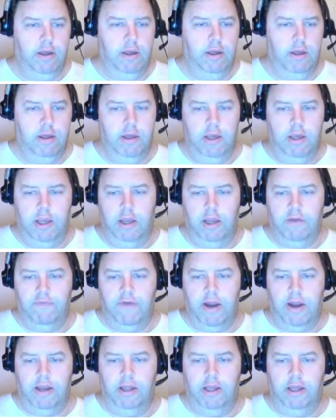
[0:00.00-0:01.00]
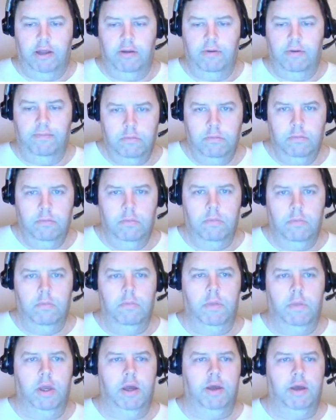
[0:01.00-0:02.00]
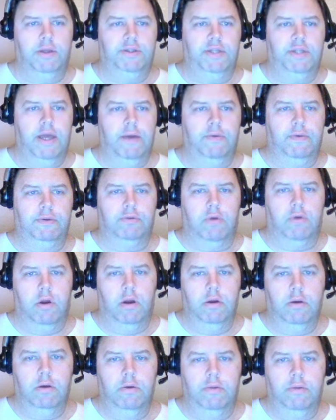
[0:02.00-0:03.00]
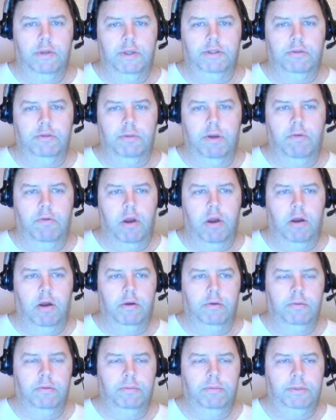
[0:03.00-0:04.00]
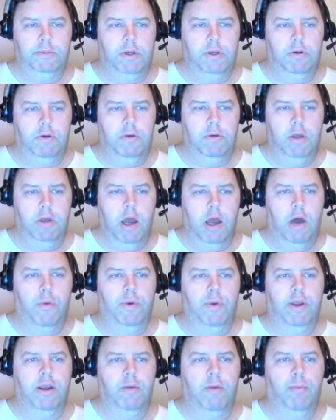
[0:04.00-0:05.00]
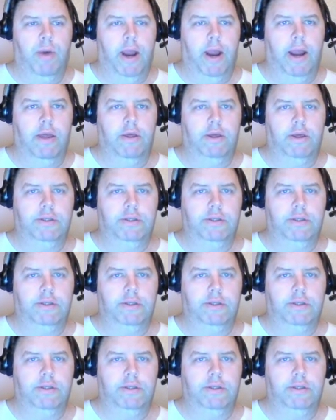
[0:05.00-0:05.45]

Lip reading: And finally, because that was wrong, this will be wrong. So I'll recompile this.